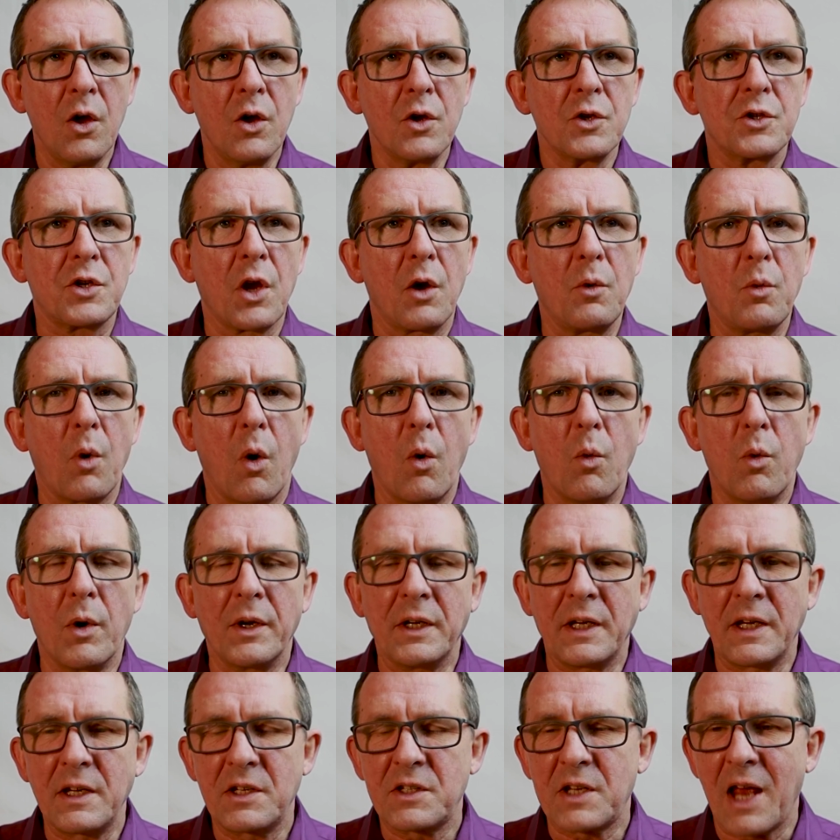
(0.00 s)
So
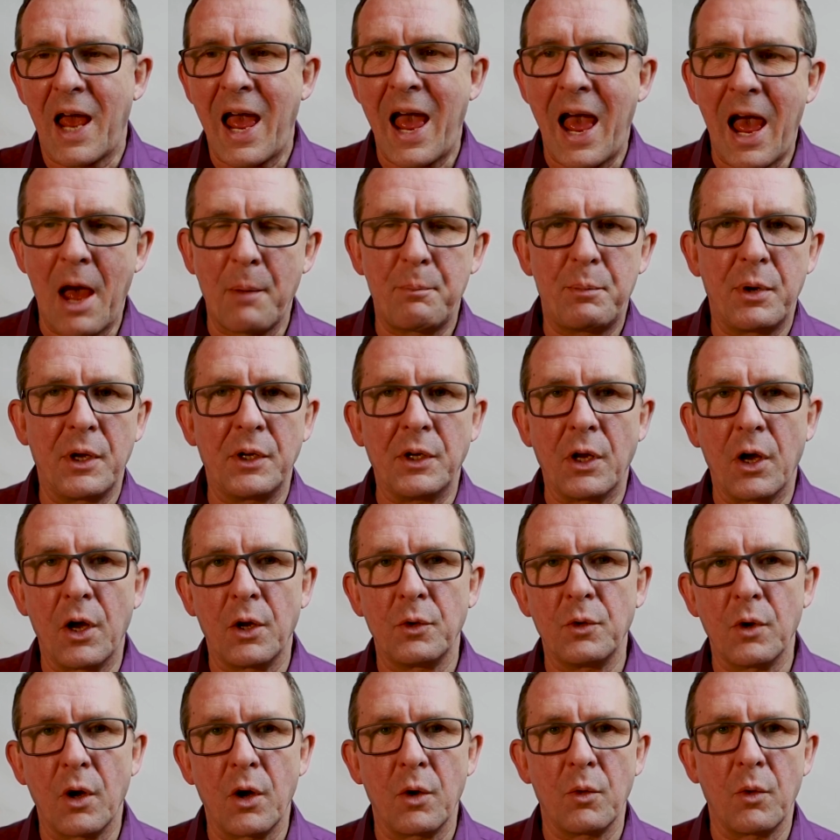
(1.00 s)
what needs to happen
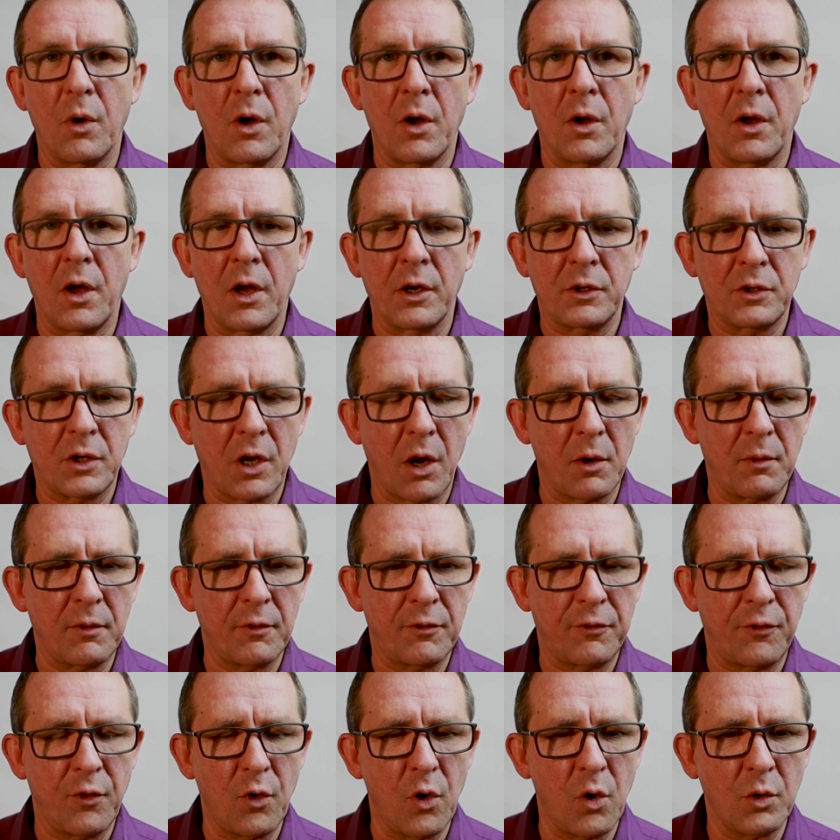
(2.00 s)
and going
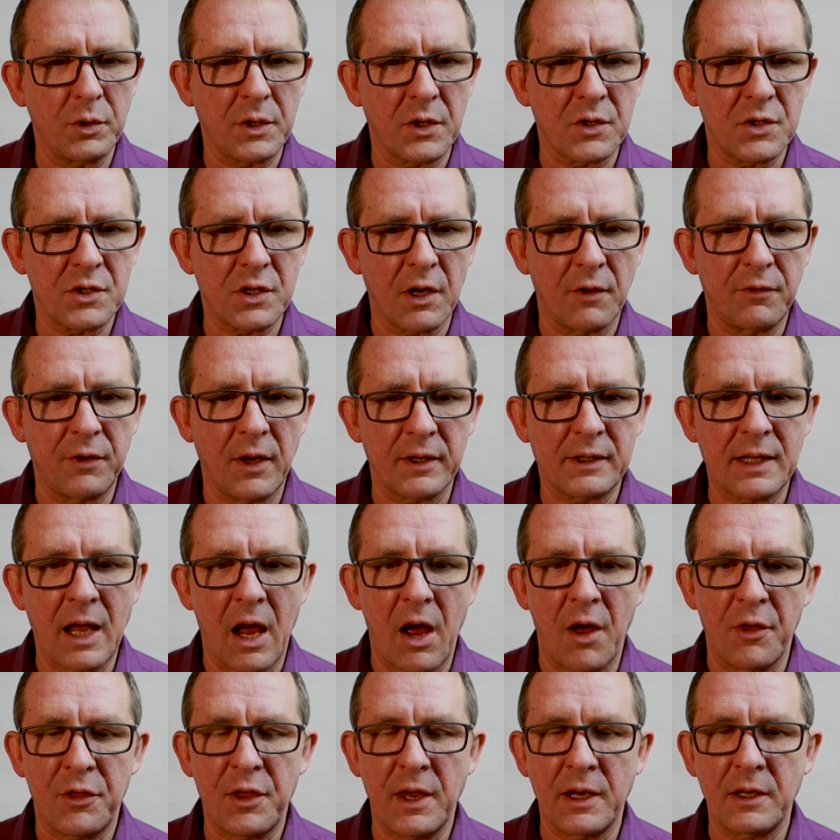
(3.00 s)
forward and stuff like
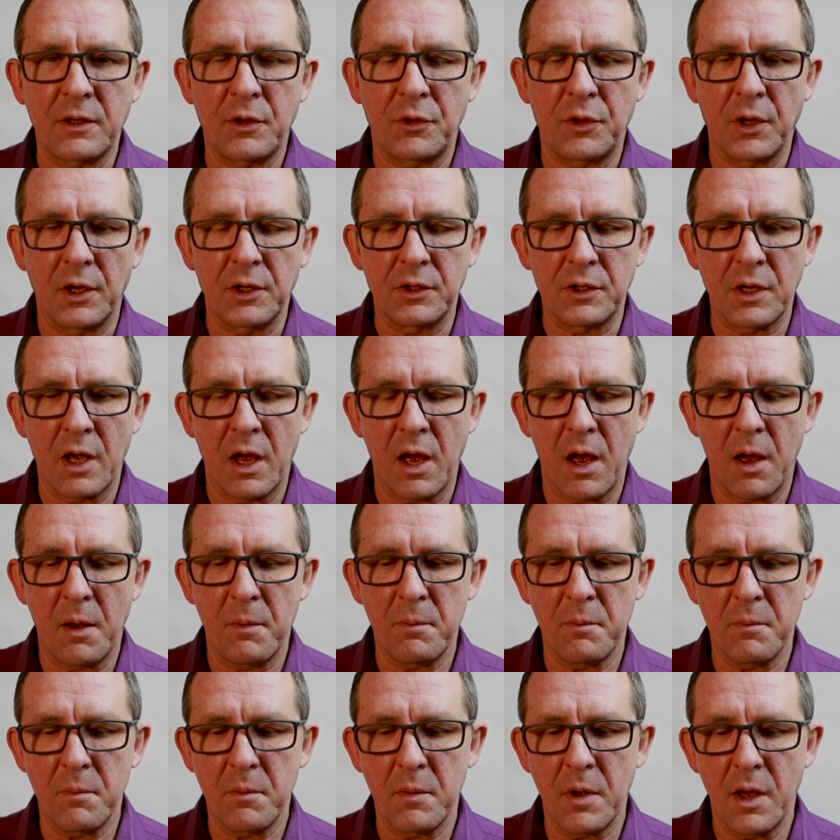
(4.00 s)
that? I think
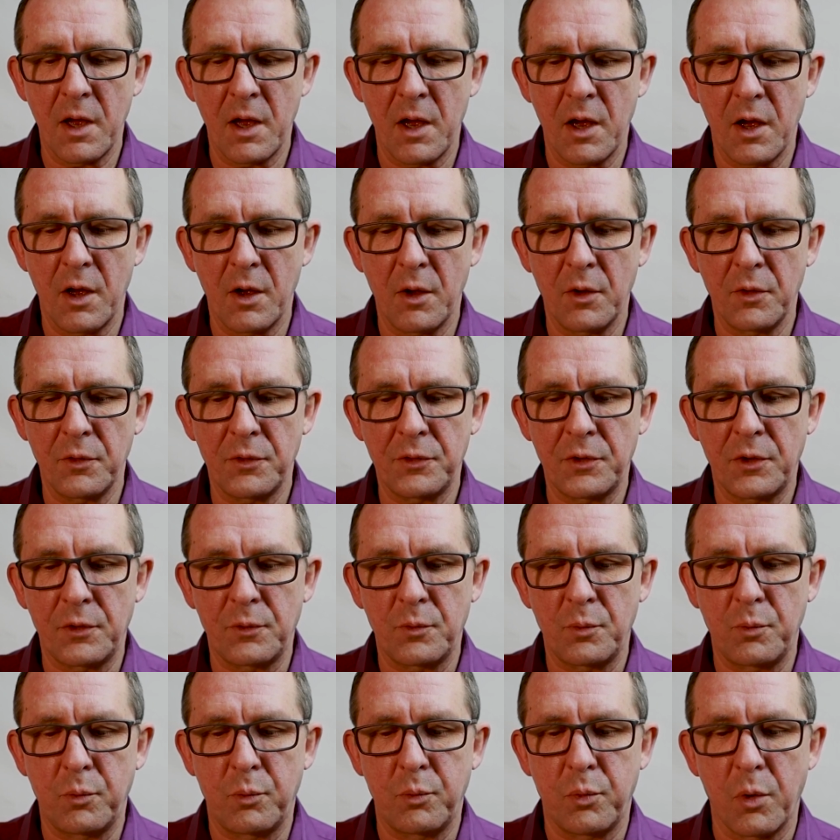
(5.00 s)
that
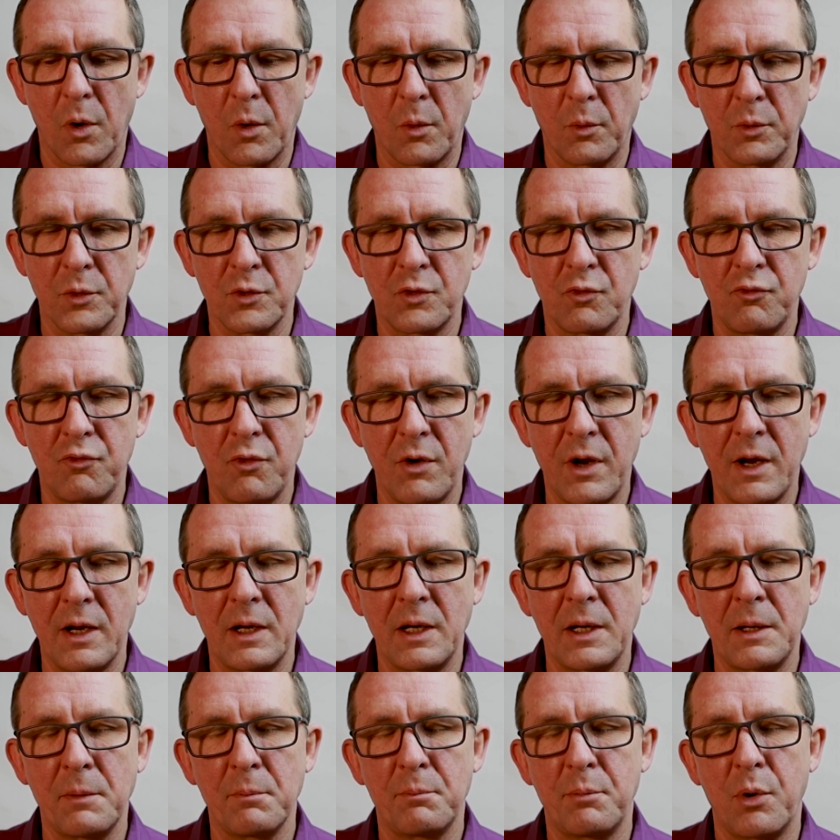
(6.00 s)
what was
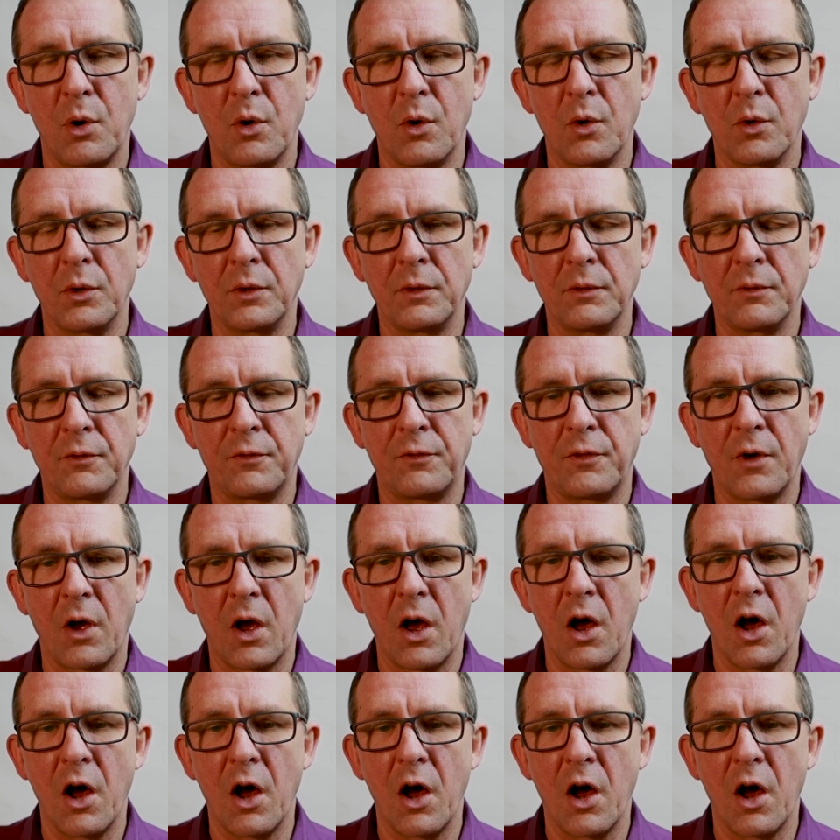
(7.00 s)
really important for